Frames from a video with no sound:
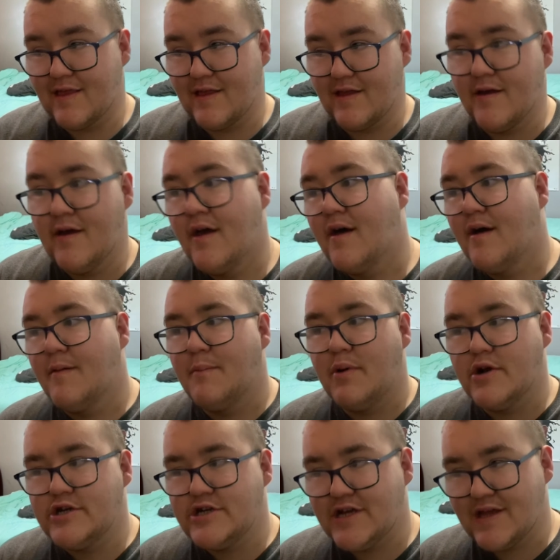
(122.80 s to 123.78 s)
to
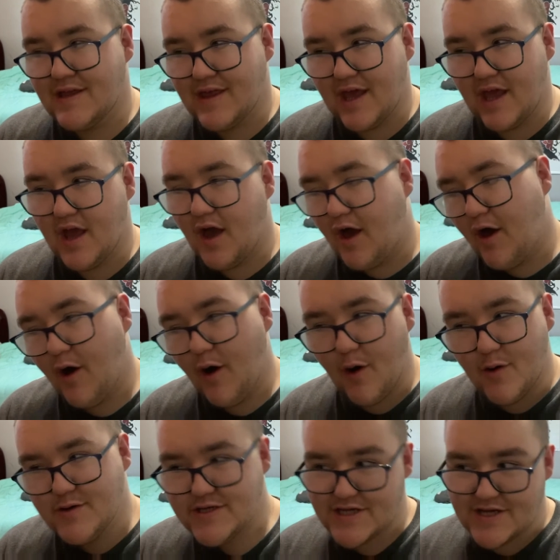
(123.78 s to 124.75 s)
push in and say,
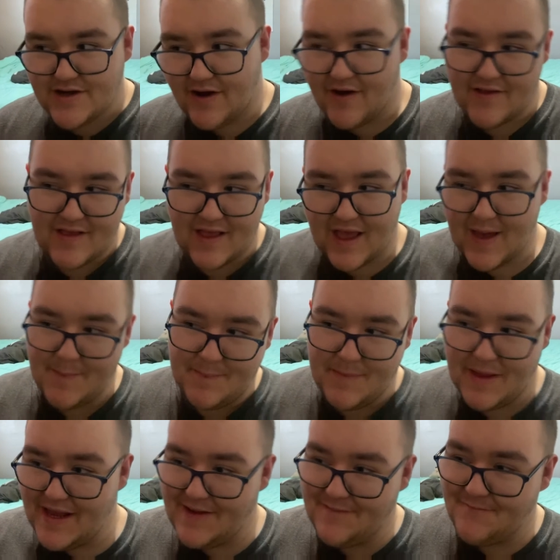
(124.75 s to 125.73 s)
oh, she looks like a
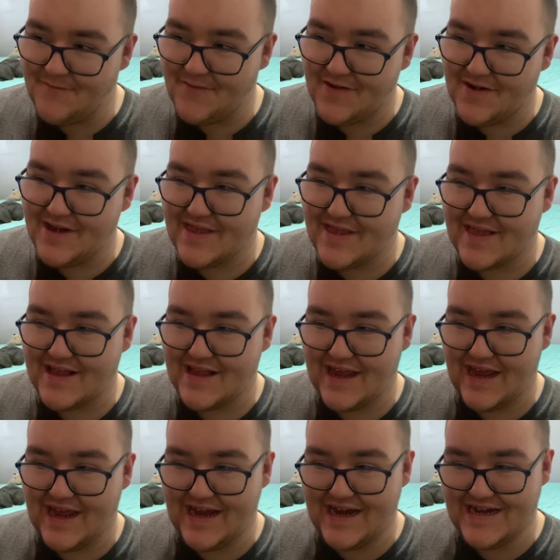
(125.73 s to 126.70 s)
mini
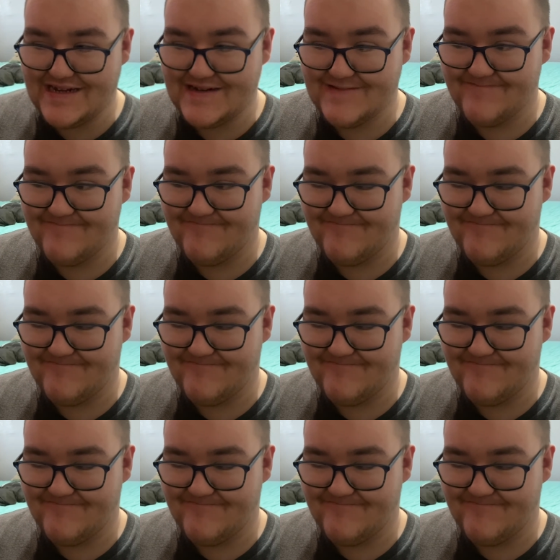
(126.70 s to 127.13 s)
Felicity.